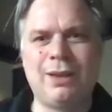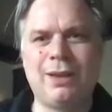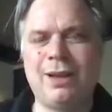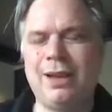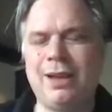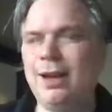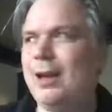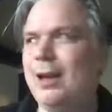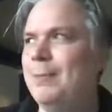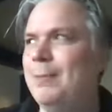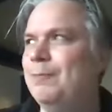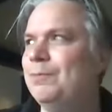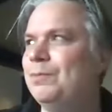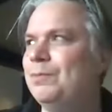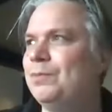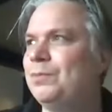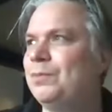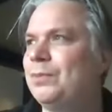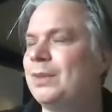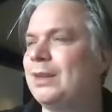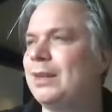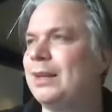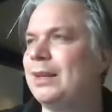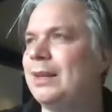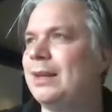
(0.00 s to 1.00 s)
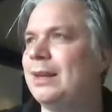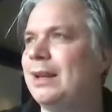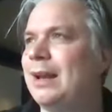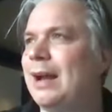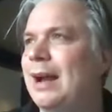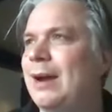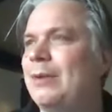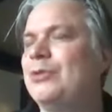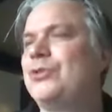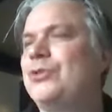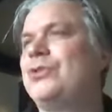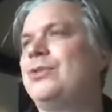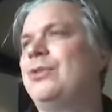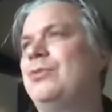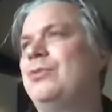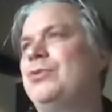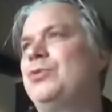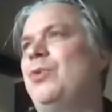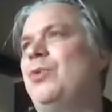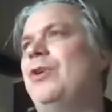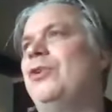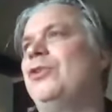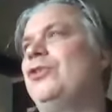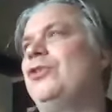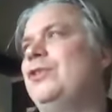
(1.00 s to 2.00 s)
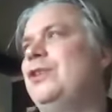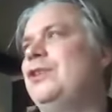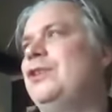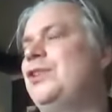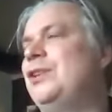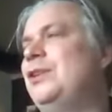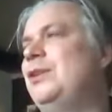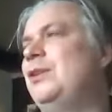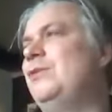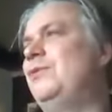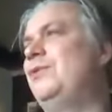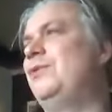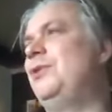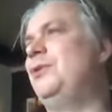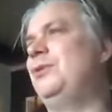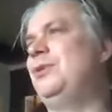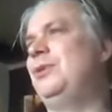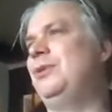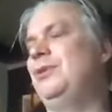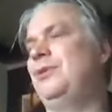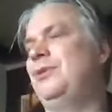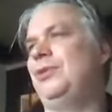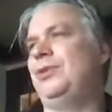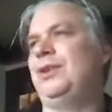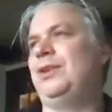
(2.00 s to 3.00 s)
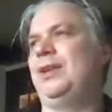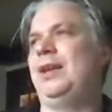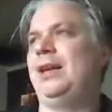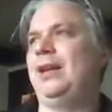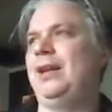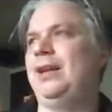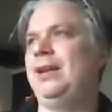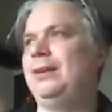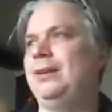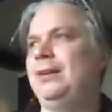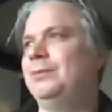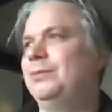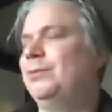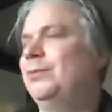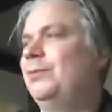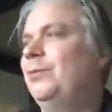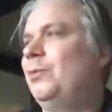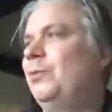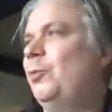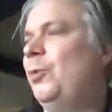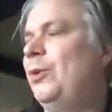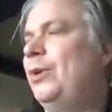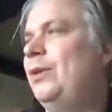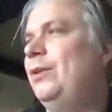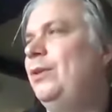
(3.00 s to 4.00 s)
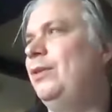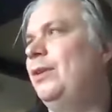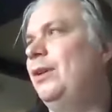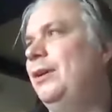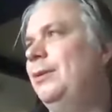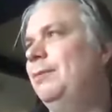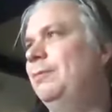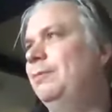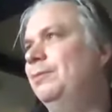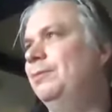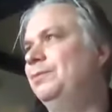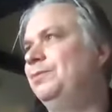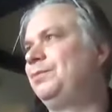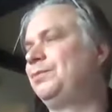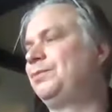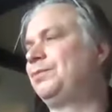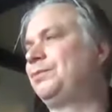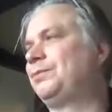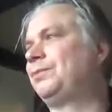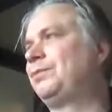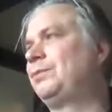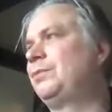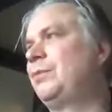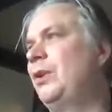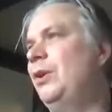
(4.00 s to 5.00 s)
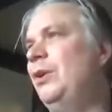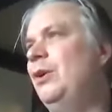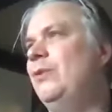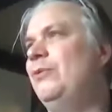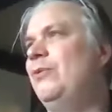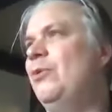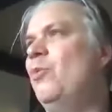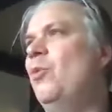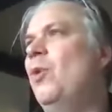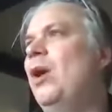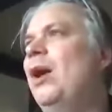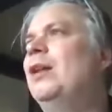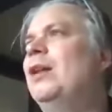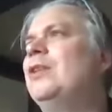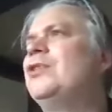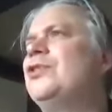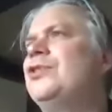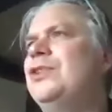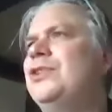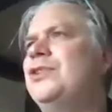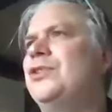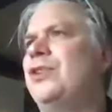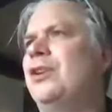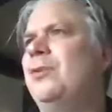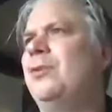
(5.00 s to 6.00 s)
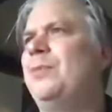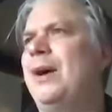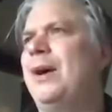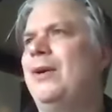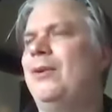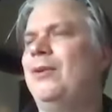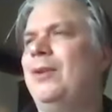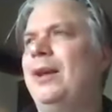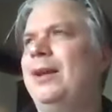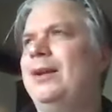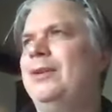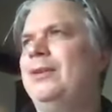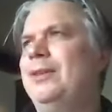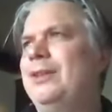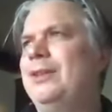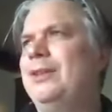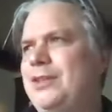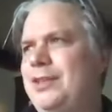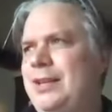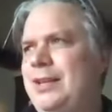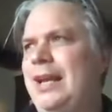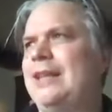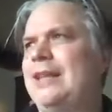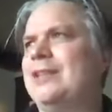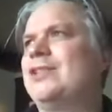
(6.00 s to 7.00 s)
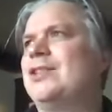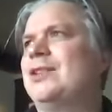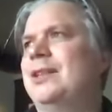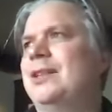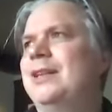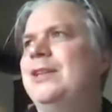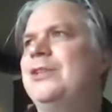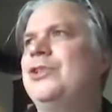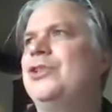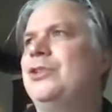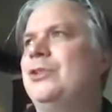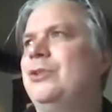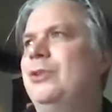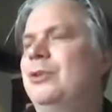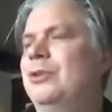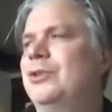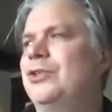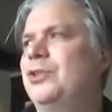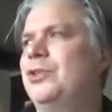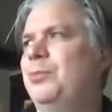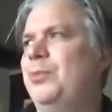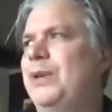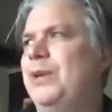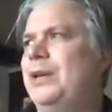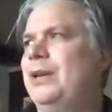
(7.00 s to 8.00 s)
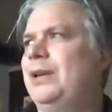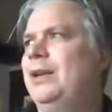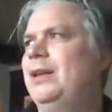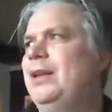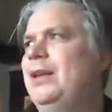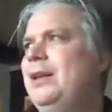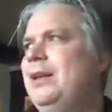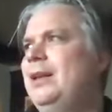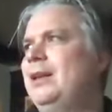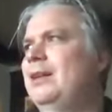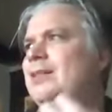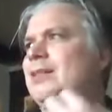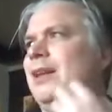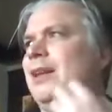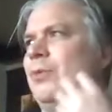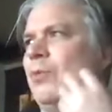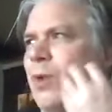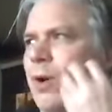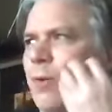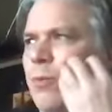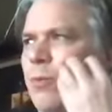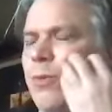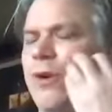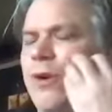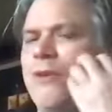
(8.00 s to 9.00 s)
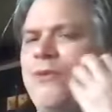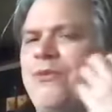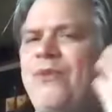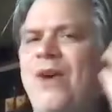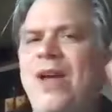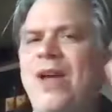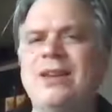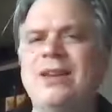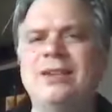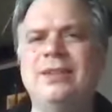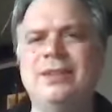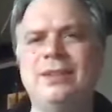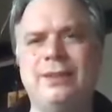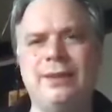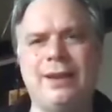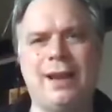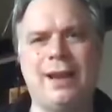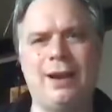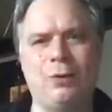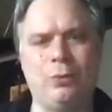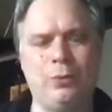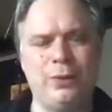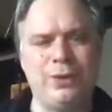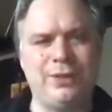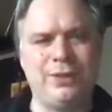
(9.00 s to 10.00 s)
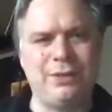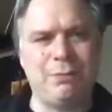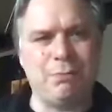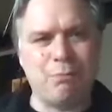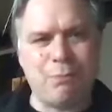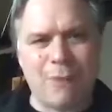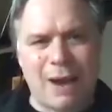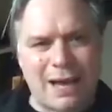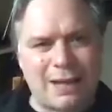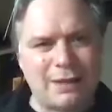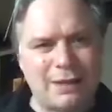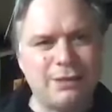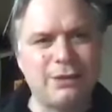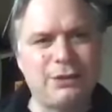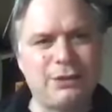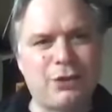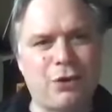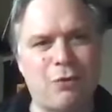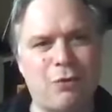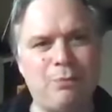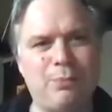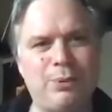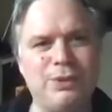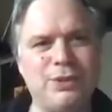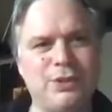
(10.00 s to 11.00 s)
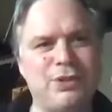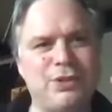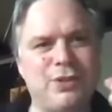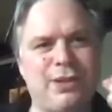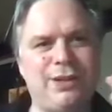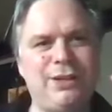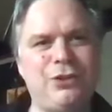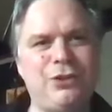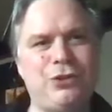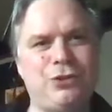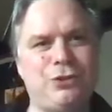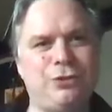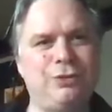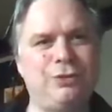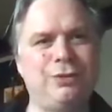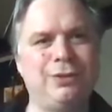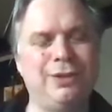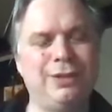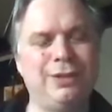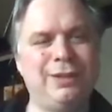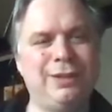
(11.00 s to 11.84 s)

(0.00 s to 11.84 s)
I was watching this interview the other day with Irvin Welsh, and he's on about like this cancellation culture being, it's like when we're offended now, we demand compensation.